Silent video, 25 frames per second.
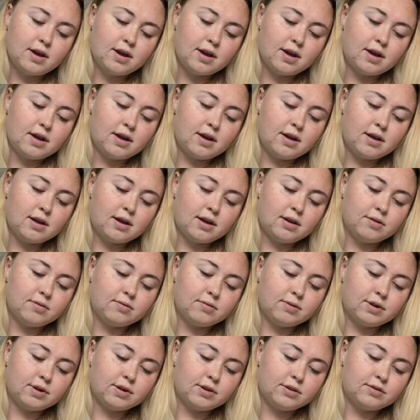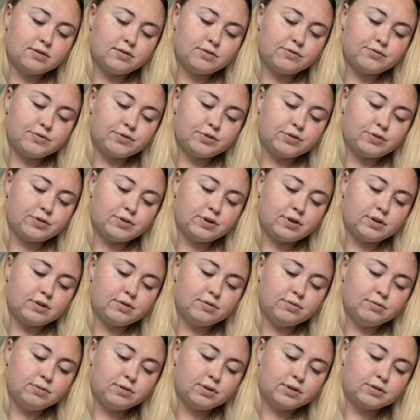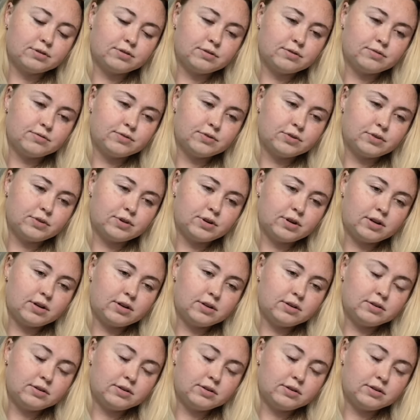and I don't like nerves all day. Who likes nerves all day?